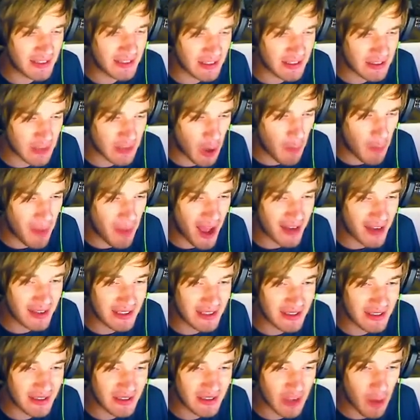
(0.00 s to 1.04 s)
This is so bad.
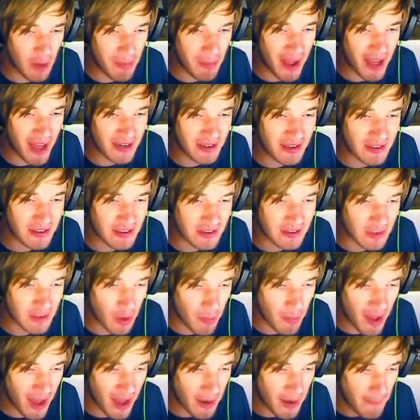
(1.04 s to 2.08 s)
This is so bad. This is
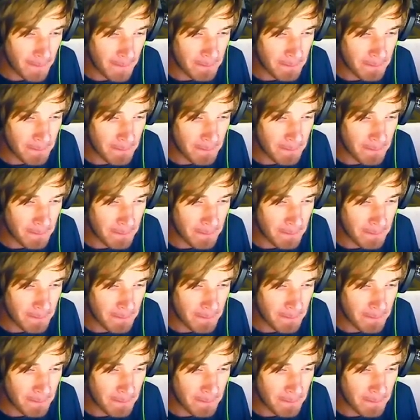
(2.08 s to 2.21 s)
so bad.